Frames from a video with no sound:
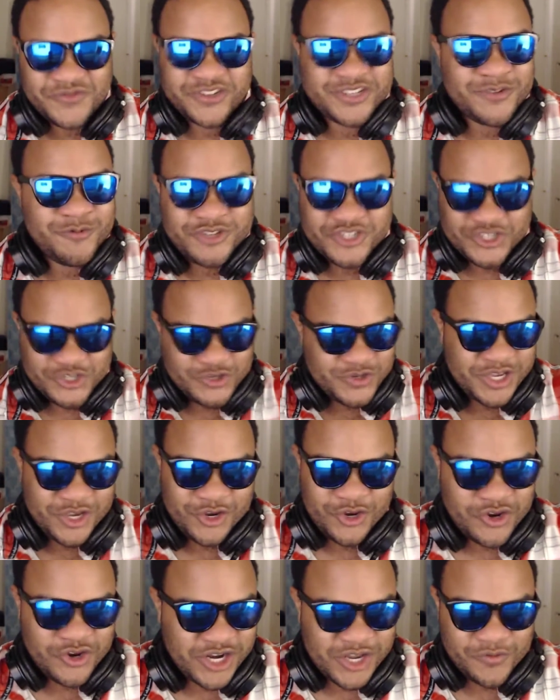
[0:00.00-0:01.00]
for some reason you're
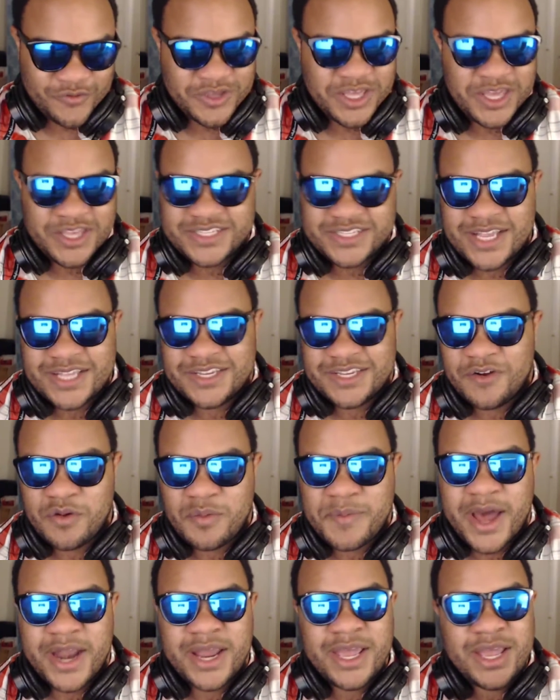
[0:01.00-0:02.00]
gonna get really sensitive
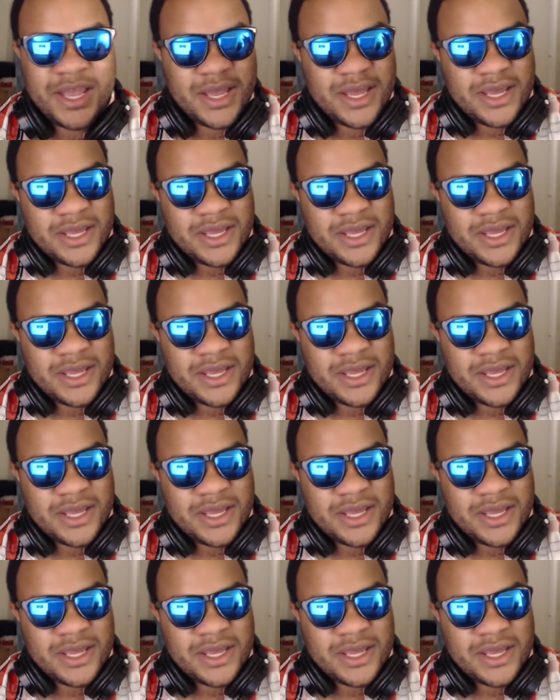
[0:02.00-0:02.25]
about it.